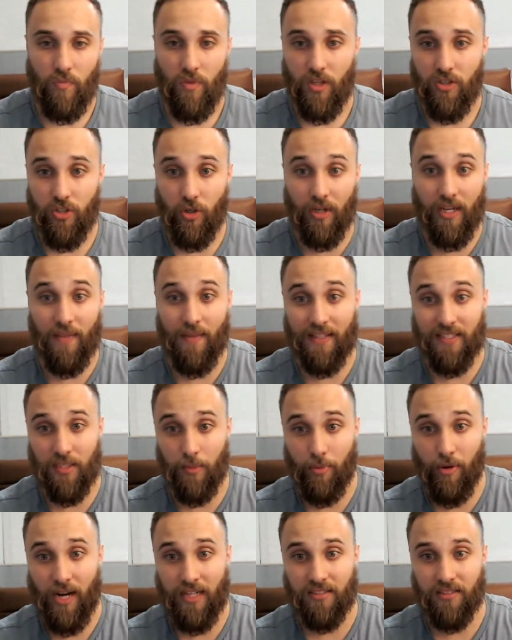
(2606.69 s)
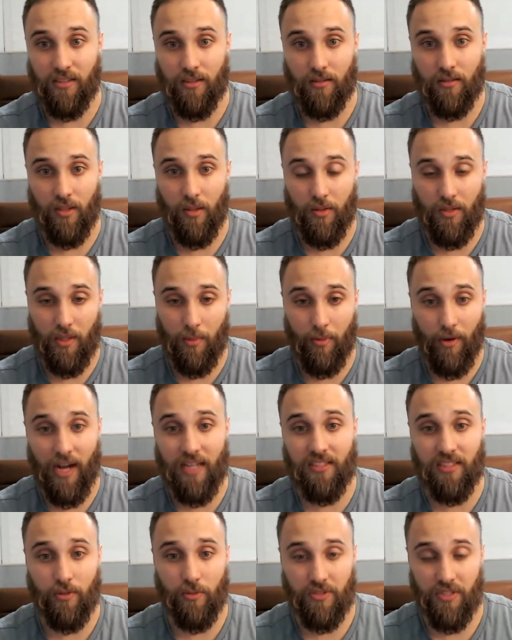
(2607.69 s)
So again, that's the pricing. The
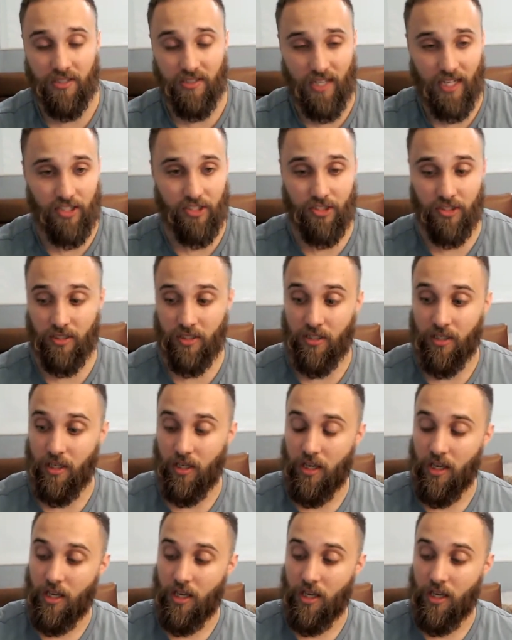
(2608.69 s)
pricing was essentially,